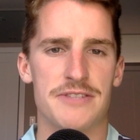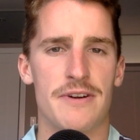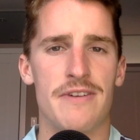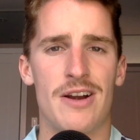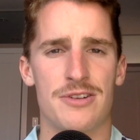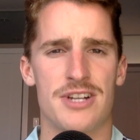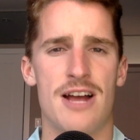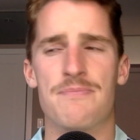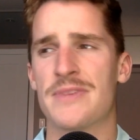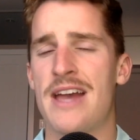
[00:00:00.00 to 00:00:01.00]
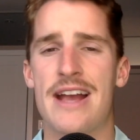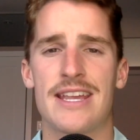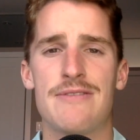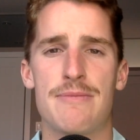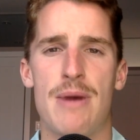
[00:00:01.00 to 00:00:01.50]
for a very long time.
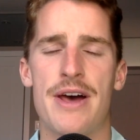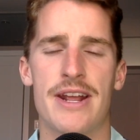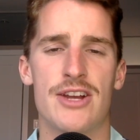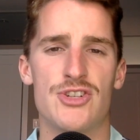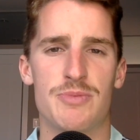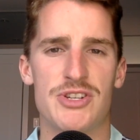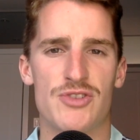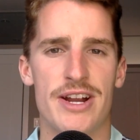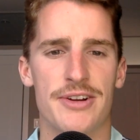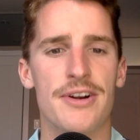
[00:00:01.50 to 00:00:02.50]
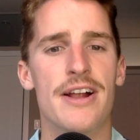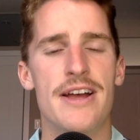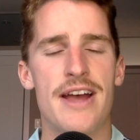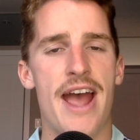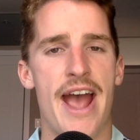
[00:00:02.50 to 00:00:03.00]
Heck, even Mane could just be striker
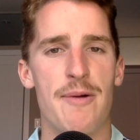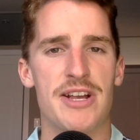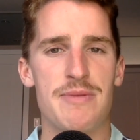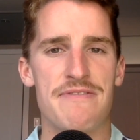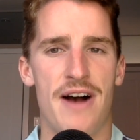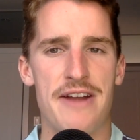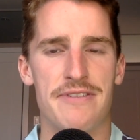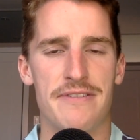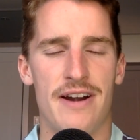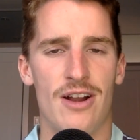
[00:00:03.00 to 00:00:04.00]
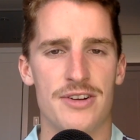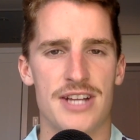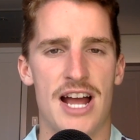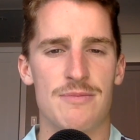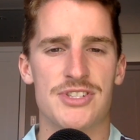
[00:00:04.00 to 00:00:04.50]
and we could be fine for a very long
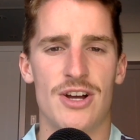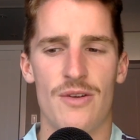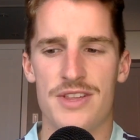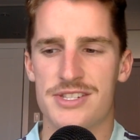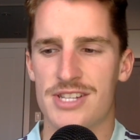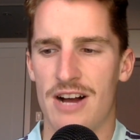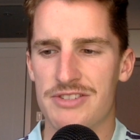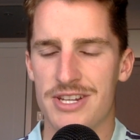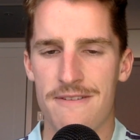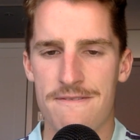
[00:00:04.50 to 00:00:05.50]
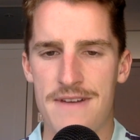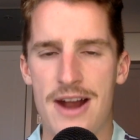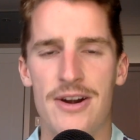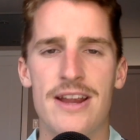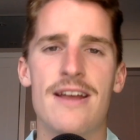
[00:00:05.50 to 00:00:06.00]
time. So this is obviously
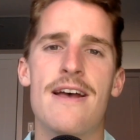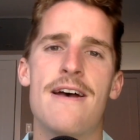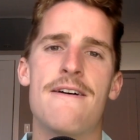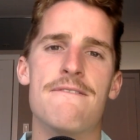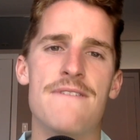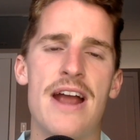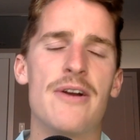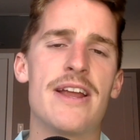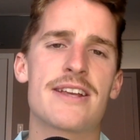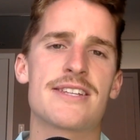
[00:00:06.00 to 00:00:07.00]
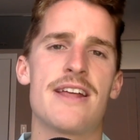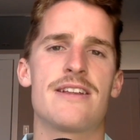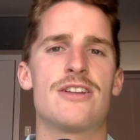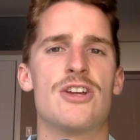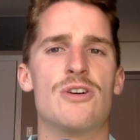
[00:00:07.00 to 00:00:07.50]
very, very
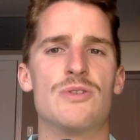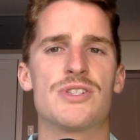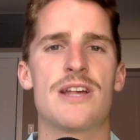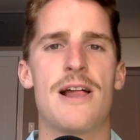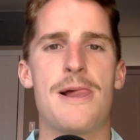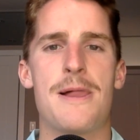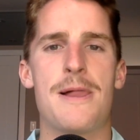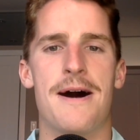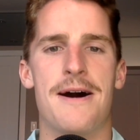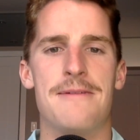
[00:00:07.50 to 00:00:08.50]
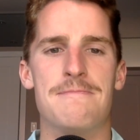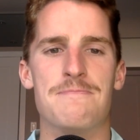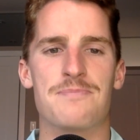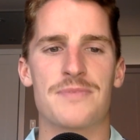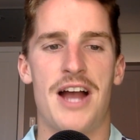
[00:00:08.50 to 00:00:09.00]
exciting news.
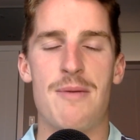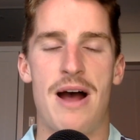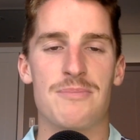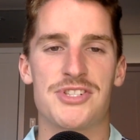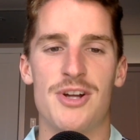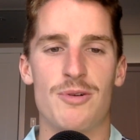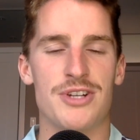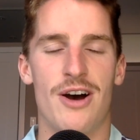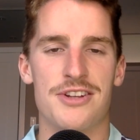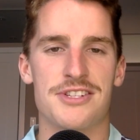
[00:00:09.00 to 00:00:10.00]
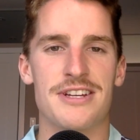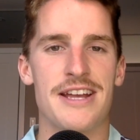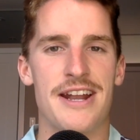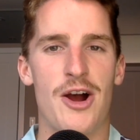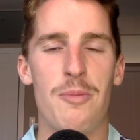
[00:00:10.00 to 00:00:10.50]
I'm stoked,
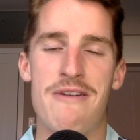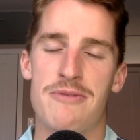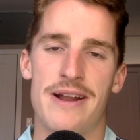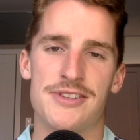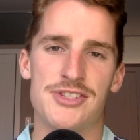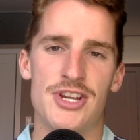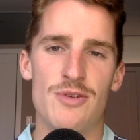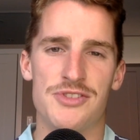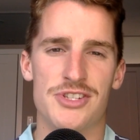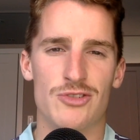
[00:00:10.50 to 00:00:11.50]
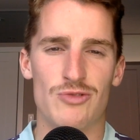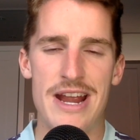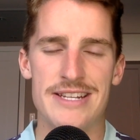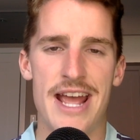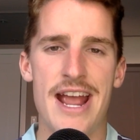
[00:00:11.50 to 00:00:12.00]
honestly, and I hope everyone is too. This is a
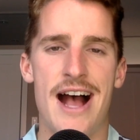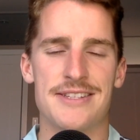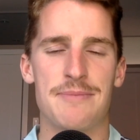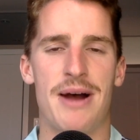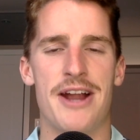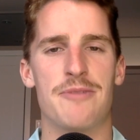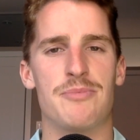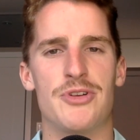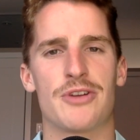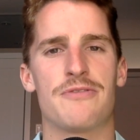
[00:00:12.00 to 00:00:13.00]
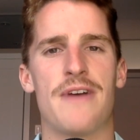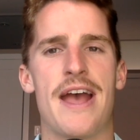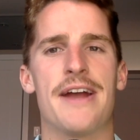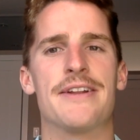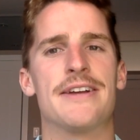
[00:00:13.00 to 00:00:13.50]
great day as a Bayern Munich
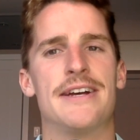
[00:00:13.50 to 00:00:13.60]
fan,